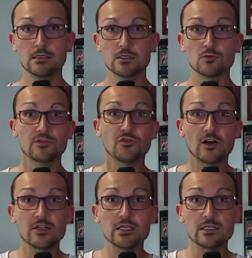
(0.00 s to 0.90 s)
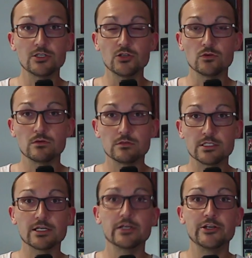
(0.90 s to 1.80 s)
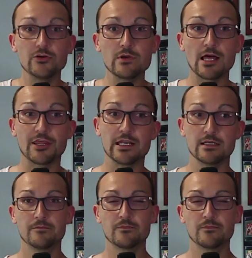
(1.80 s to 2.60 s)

So what the fuck are you going to do? You're going to do nothing.